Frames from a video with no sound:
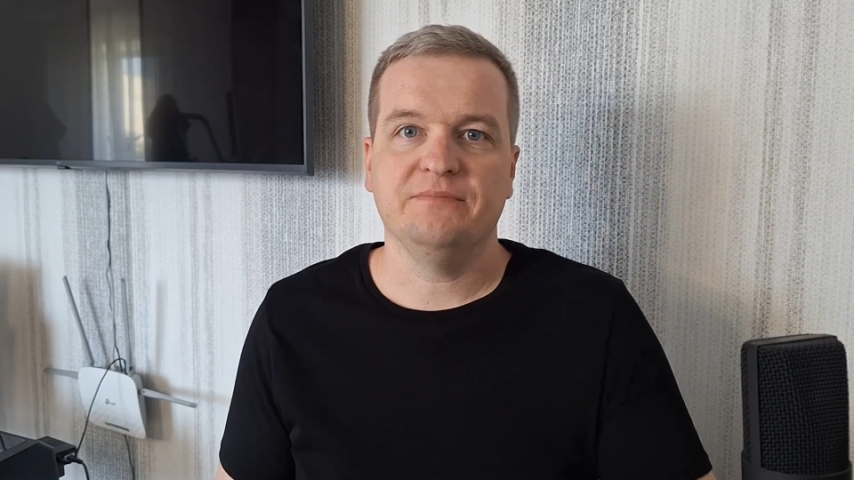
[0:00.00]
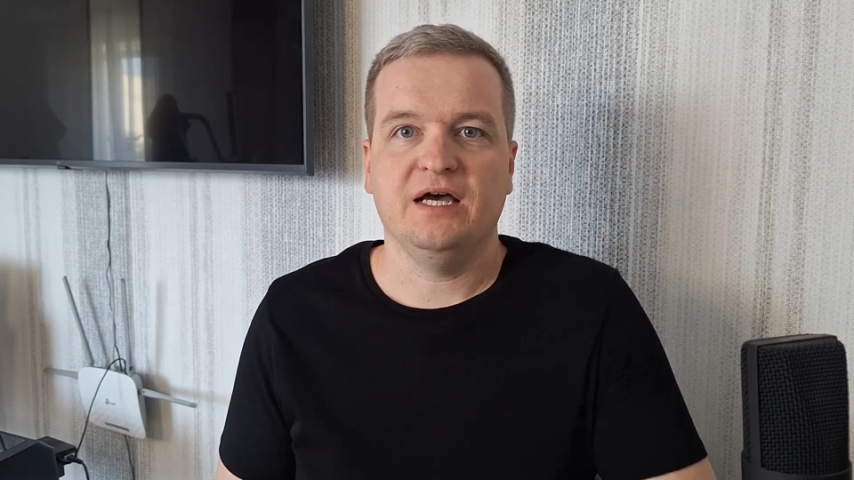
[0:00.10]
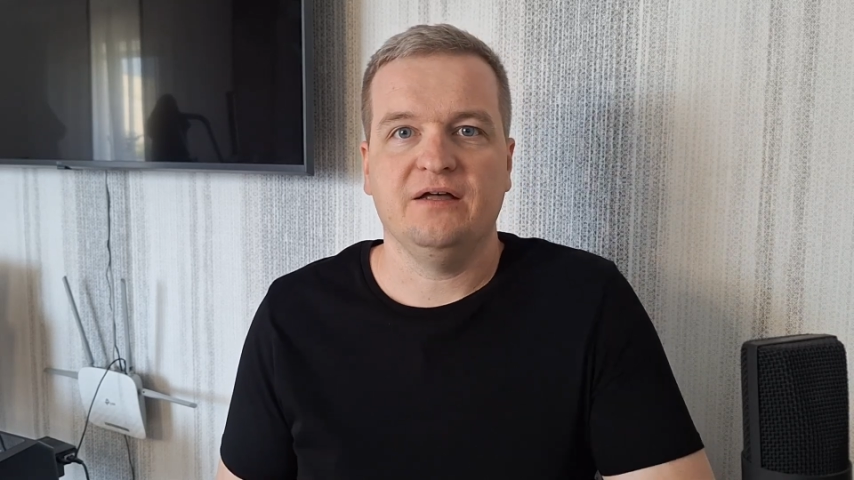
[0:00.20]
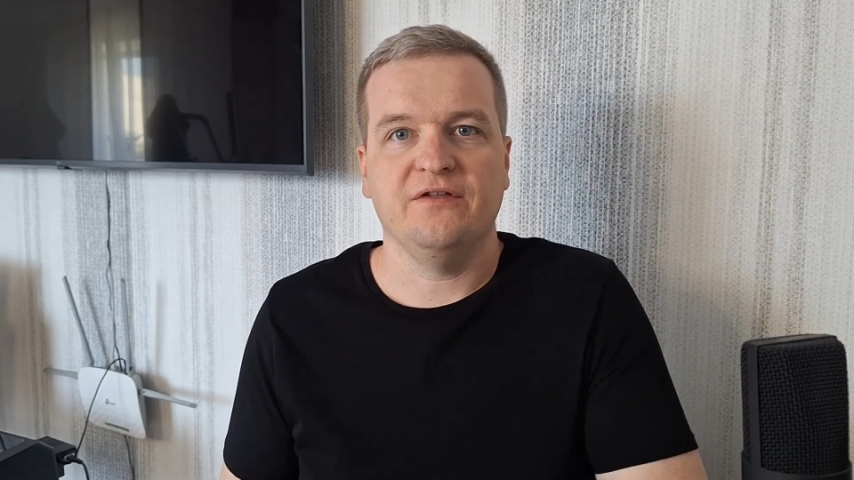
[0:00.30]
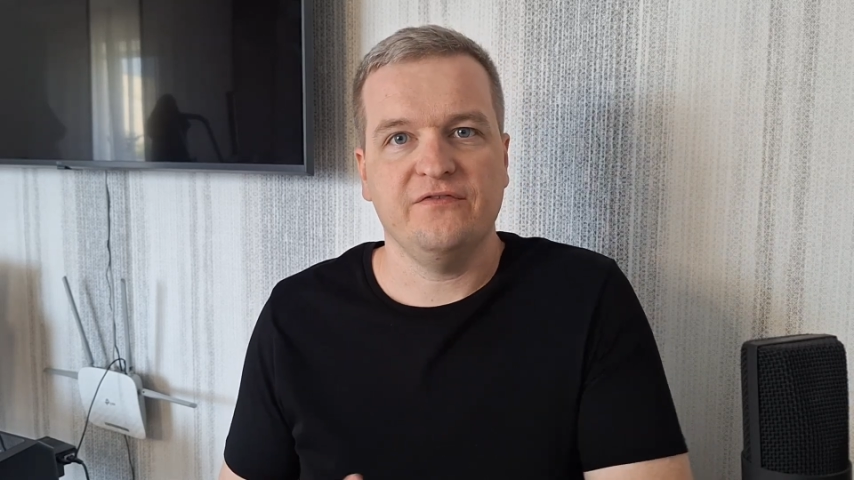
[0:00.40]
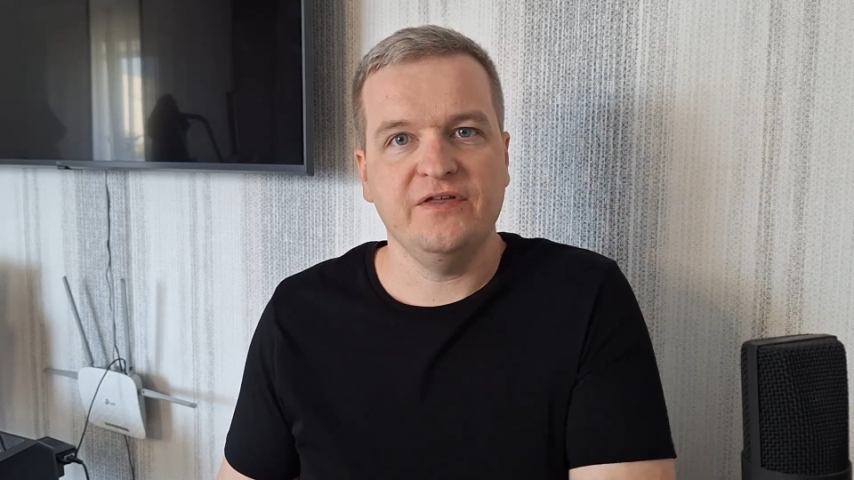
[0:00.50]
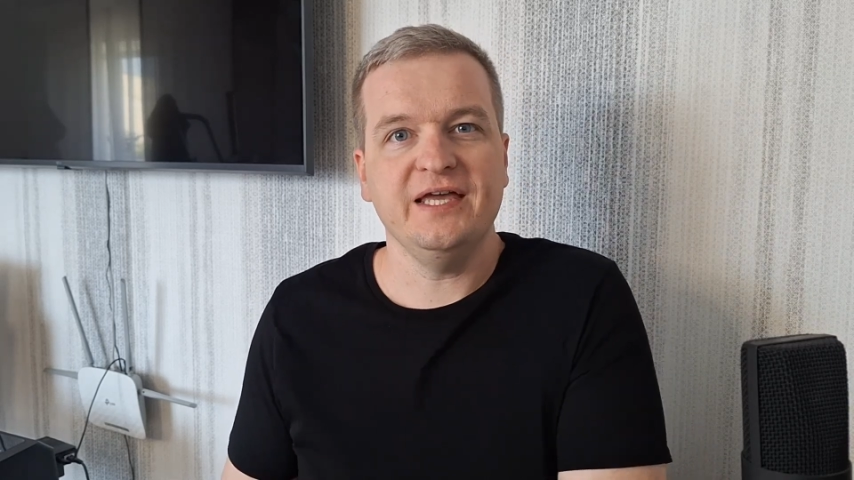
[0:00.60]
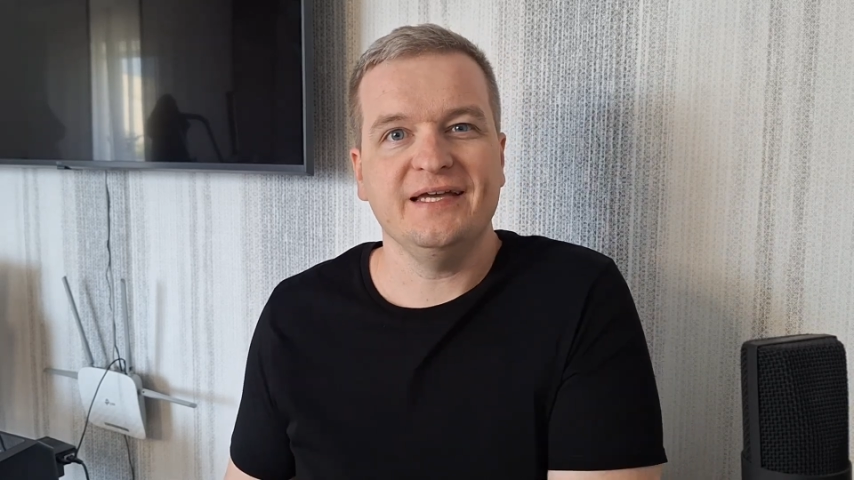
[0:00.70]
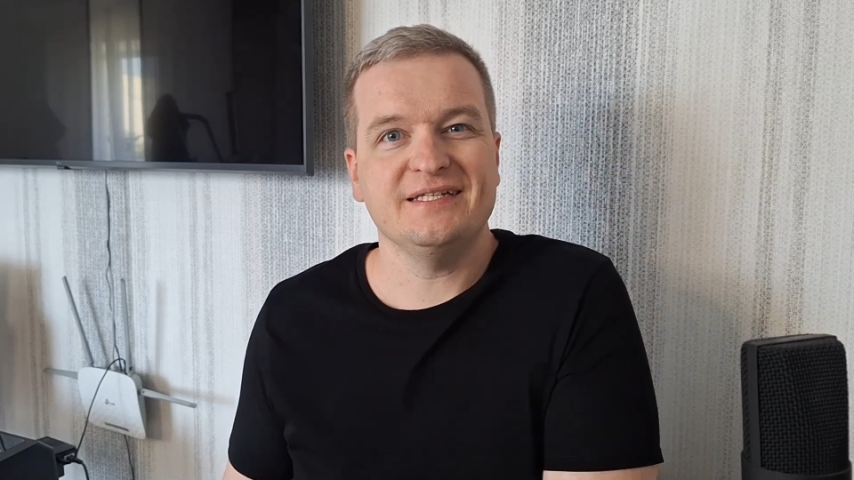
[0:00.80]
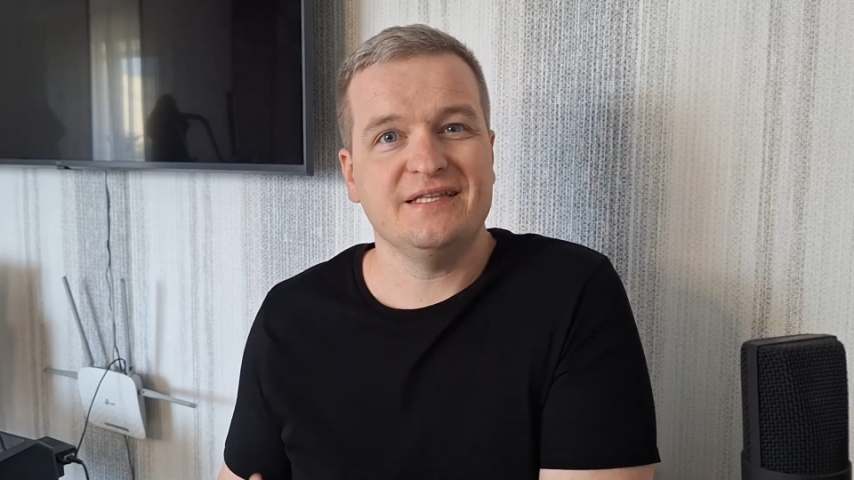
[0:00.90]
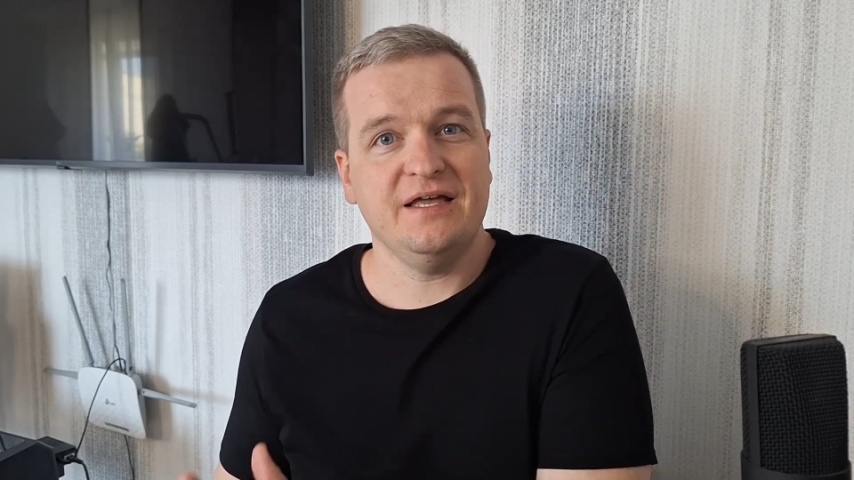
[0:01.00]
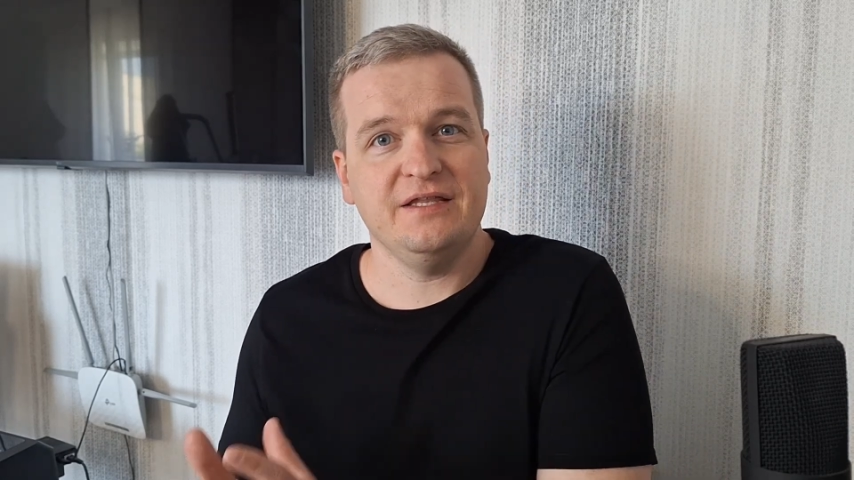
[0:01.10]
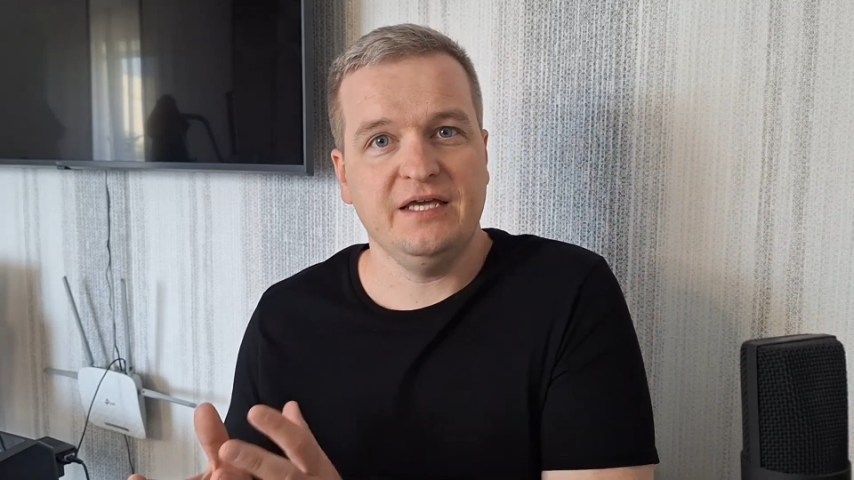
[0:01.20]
The thing is that the